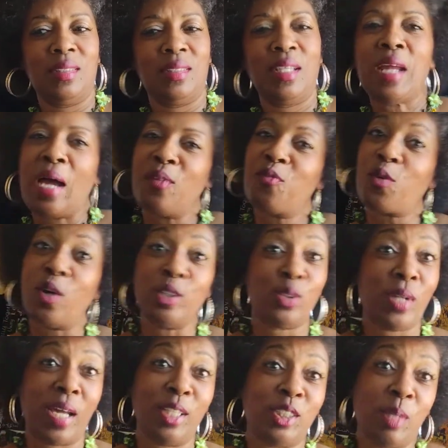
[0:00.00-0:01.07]
And I, of course,
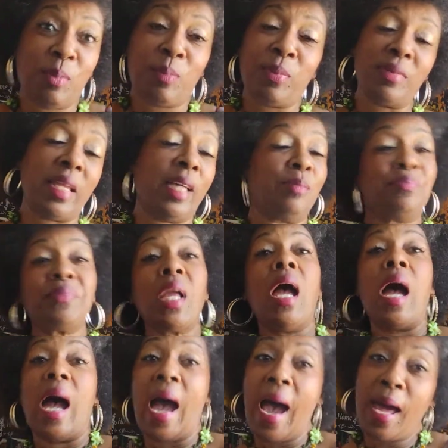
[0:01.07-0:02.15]
you got to jump up and be like,
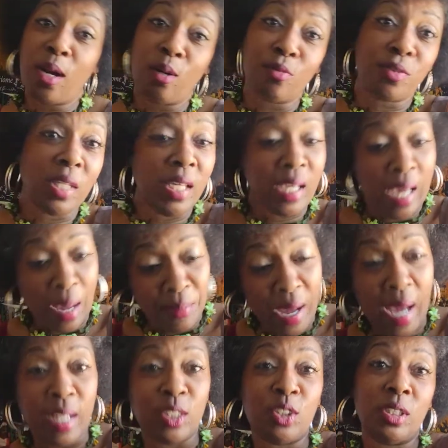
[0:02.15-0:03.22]
I don't think I'm
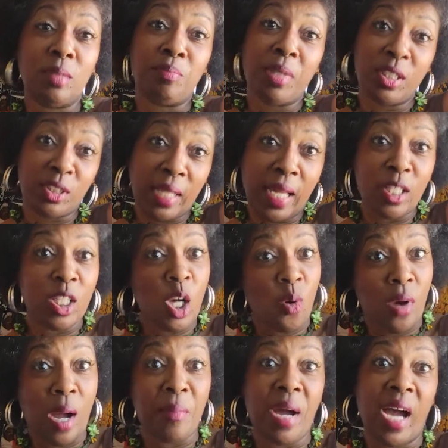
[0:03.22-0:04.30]
hot shit, bitch. I
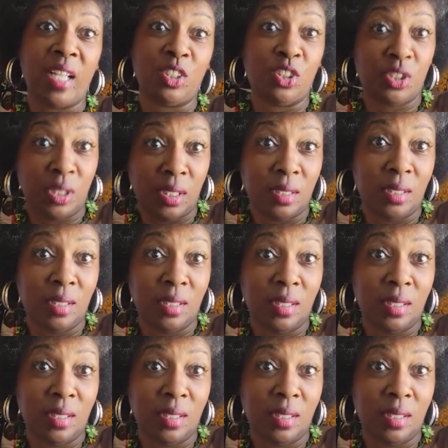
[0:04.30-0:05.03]
know I'm hot shit.